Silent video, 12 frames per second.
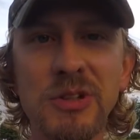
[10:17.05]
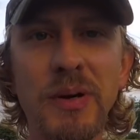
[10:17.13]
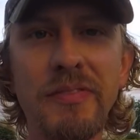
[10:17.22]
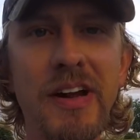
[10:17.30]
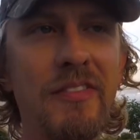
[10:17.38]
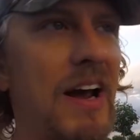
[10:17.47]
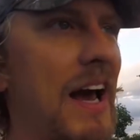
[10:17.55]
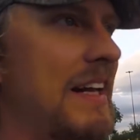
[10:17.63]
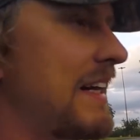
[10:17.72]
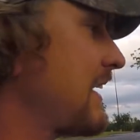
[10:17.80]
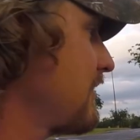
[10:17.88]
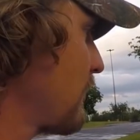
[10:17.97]
so we've never had
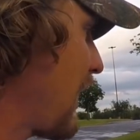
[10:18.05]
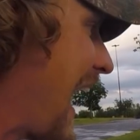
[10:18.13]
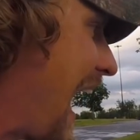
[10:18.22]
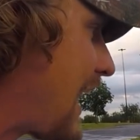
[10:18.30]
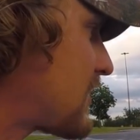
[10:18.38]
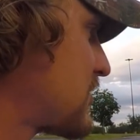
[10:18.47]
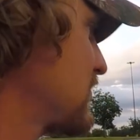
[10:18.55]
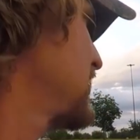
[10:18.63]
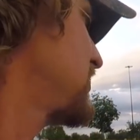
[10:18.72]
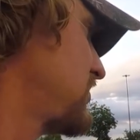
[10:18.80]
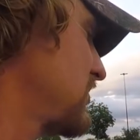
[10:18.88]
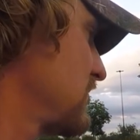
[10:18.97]
any axle
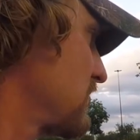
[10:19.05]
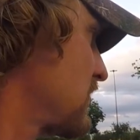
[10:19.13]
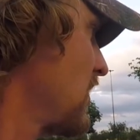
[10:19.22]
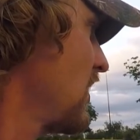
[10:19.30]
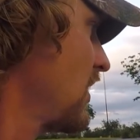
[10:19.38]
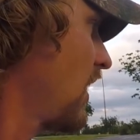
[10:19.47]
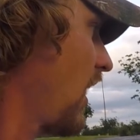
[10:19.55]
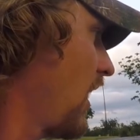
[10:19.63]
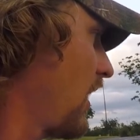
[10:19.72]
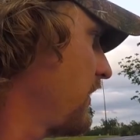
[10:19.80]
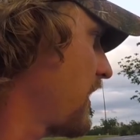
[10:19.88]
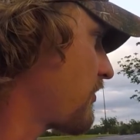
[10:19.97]
issues.
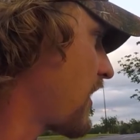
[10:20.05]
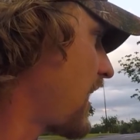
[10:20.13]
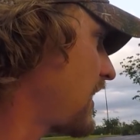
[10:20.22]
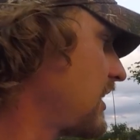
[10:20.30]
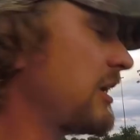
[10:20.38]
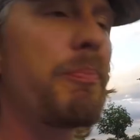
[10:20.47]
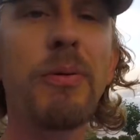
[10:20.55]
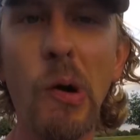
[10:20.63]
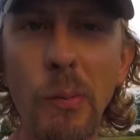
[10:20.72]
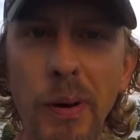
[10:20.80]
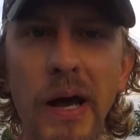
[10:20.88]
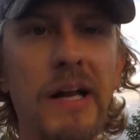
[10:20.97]
Never had any
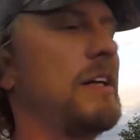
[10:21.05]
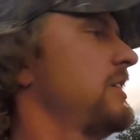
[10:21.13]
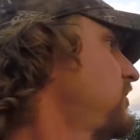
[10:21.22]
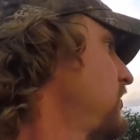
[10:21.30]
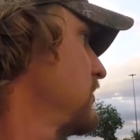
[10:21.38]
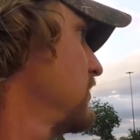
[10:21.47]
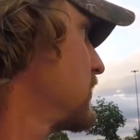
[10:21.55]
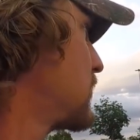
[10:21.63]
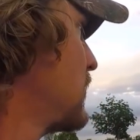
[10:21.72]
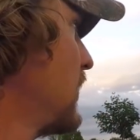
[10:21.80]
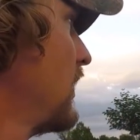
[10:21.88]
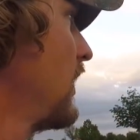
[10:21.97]
propane issues.
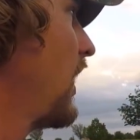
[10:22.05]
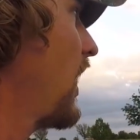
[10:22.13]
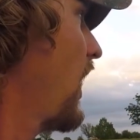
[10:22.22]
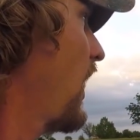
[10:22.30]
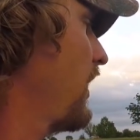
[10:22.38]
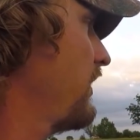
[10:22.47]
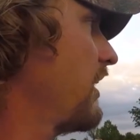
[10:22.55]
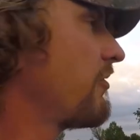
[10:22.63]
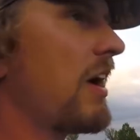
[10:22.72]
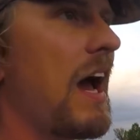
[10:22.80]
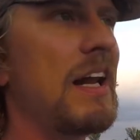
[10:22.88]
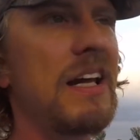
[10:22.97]

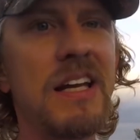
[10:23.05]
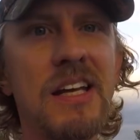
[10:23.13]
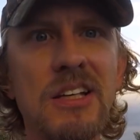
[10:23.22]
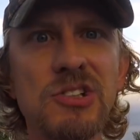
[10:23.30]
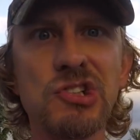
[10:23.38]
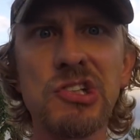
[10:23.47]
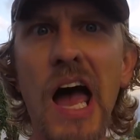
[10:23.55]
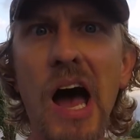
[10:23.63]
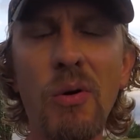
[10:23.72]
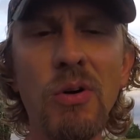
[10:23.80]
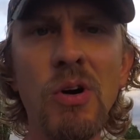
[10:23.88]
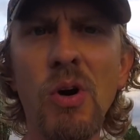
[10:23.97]
Never had any
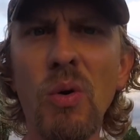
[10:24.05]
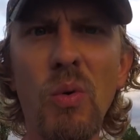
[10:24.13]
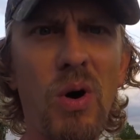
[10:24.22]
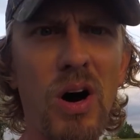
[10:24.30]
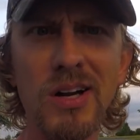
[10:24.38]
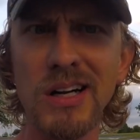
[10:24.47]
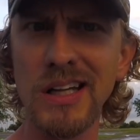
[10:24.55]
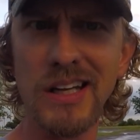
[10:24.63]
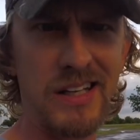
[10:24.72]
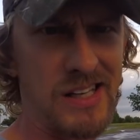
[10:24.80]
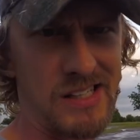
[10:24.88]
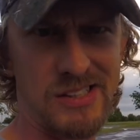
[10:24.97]
shower or water
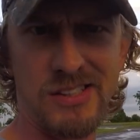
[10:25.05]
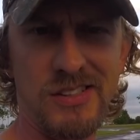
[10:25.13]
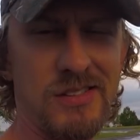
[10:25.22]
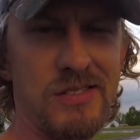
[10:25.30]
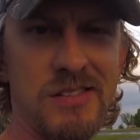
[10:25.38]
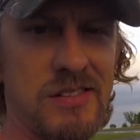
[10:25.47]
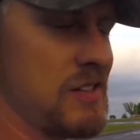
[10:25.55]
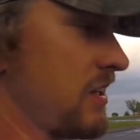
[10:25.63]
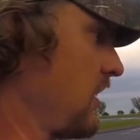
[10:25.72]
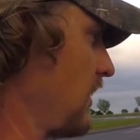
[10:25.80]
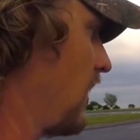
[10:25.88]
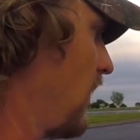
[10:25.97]
leak issues.
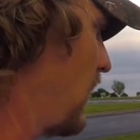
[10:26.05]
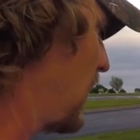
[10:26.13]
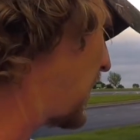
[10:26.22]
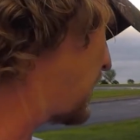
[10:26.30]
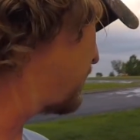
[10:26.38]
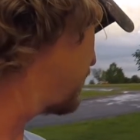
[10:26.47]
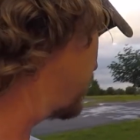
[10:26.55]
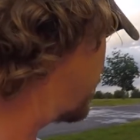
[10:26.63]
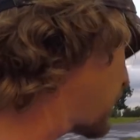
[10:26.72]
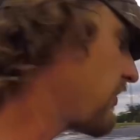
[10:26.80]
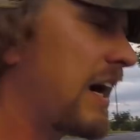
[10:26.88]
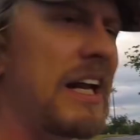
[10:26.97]

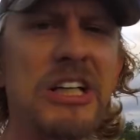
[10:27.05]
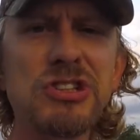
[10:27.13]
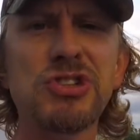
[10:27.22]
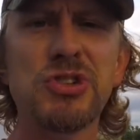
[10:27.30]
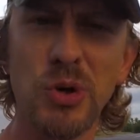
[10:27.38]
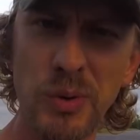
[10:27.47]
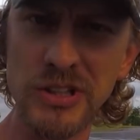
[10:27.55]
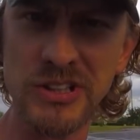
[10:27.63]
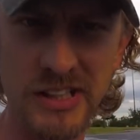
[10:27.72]
Never had any sewage